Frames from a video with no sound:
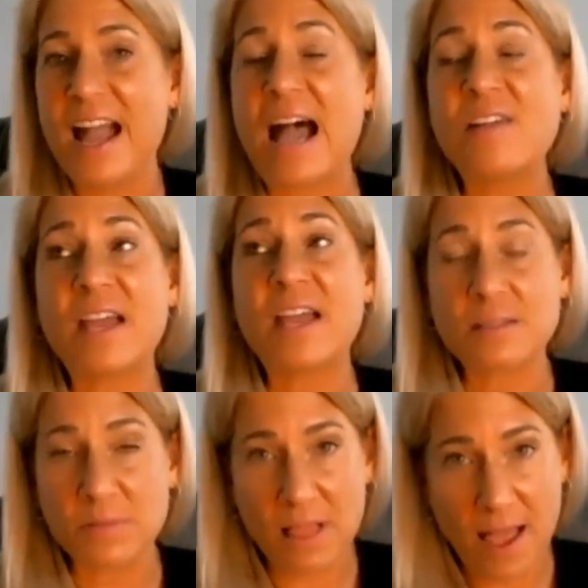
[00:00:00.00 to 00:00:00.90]
I've had
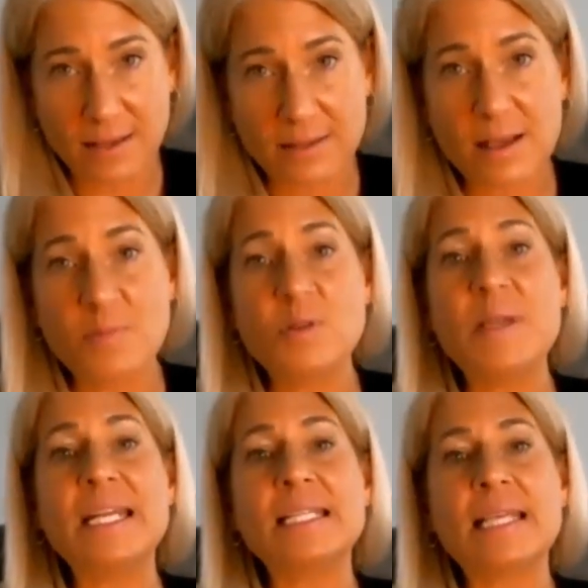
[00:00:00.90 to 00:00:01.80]
some clients come to
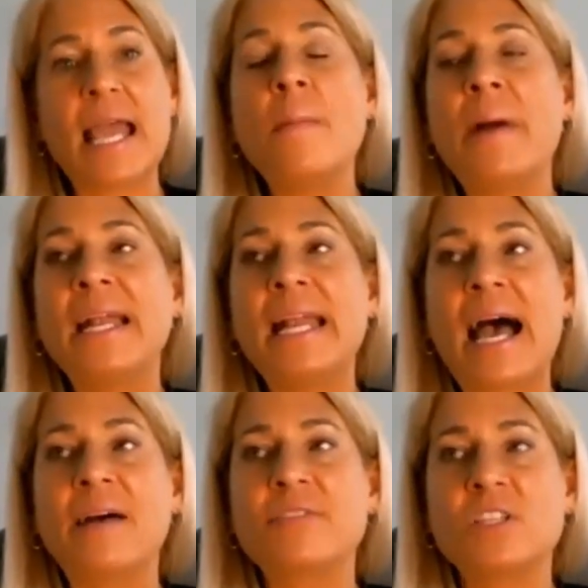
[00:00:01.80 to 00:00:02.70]
me and say, I might
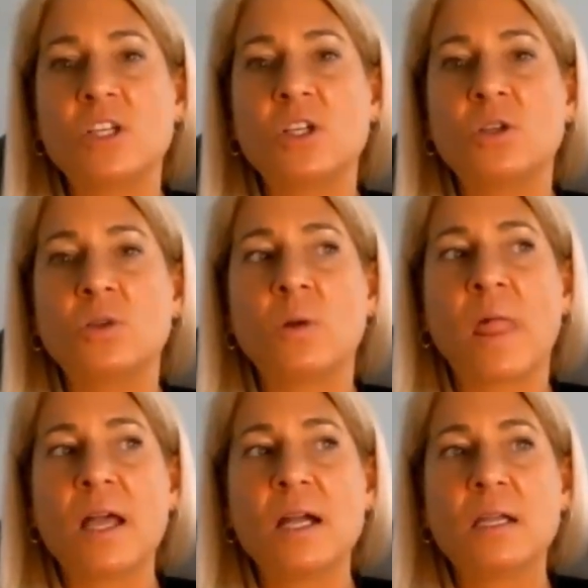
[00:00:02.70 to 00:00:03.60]
have to
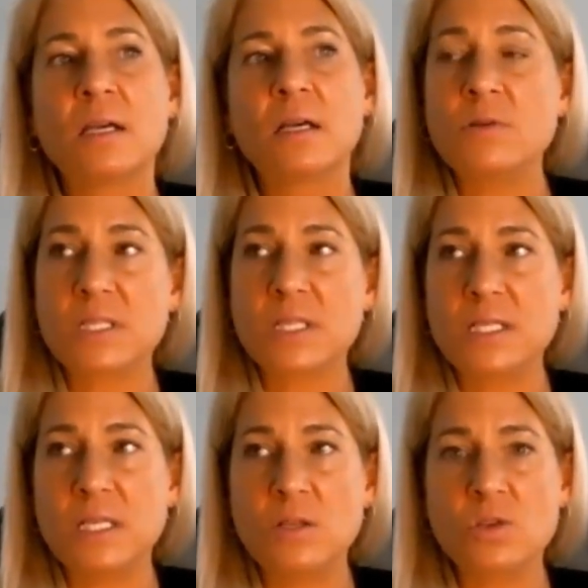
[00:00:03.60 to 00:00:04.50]

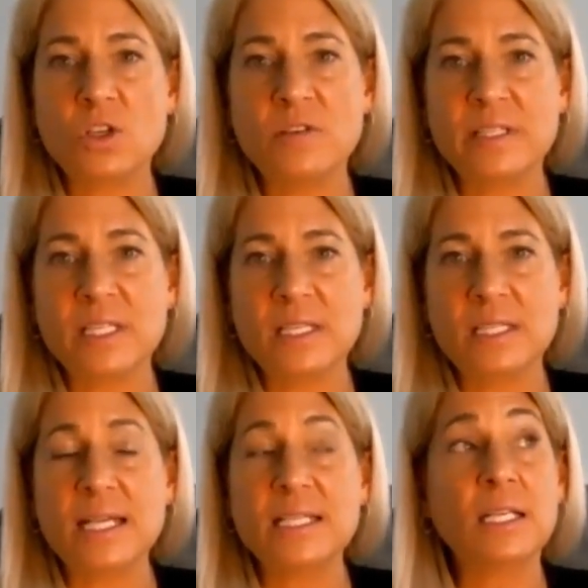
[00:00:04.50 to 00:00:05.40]
discontinue services.
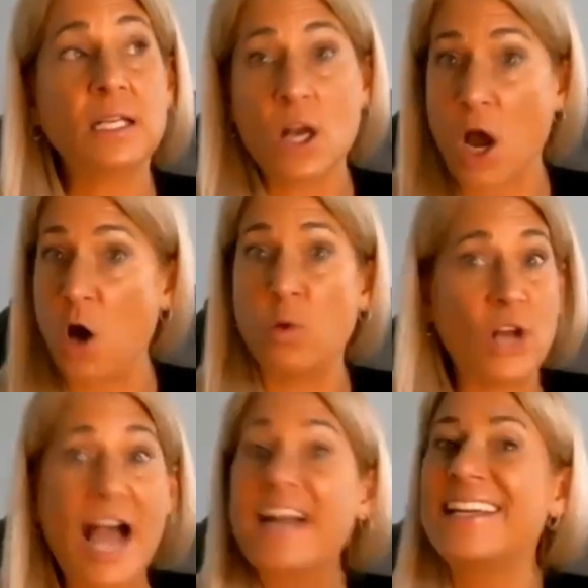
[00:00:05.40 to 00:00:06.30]
And I said, no, we're
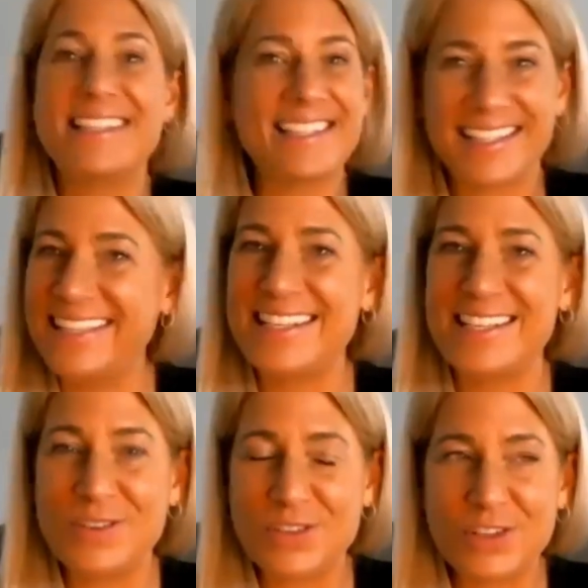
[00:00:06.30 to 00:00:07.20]
not going to
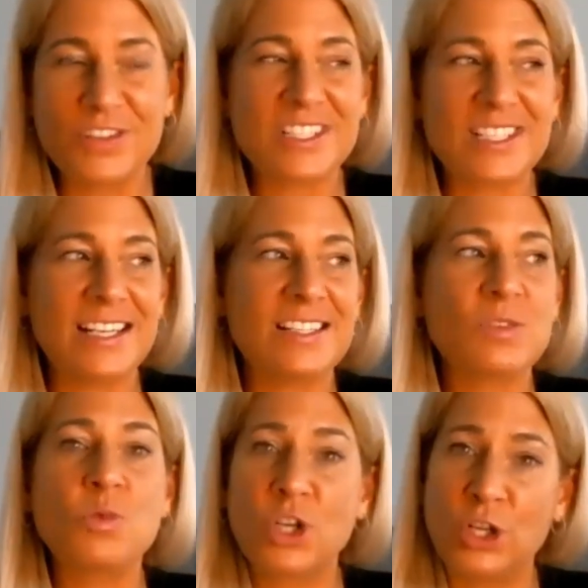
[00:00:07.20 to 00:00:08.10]
discontinue services.
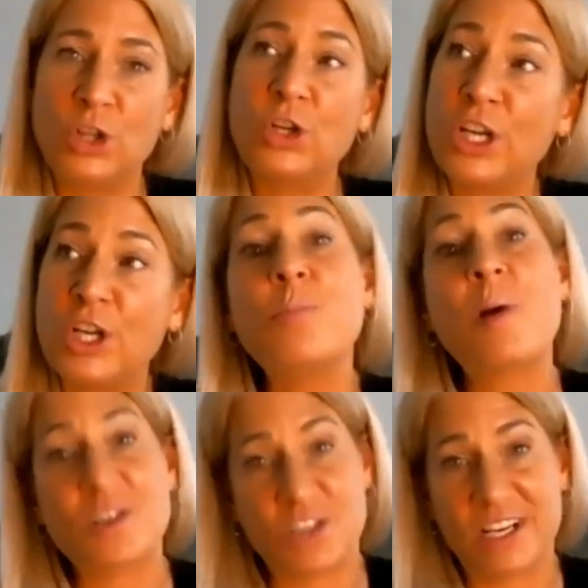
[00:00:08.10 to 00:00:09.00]
We're going to look at your
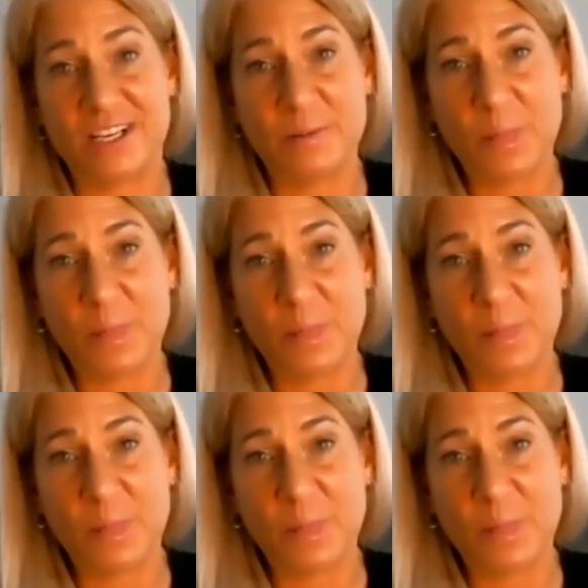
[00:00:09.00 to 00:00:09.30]
budget.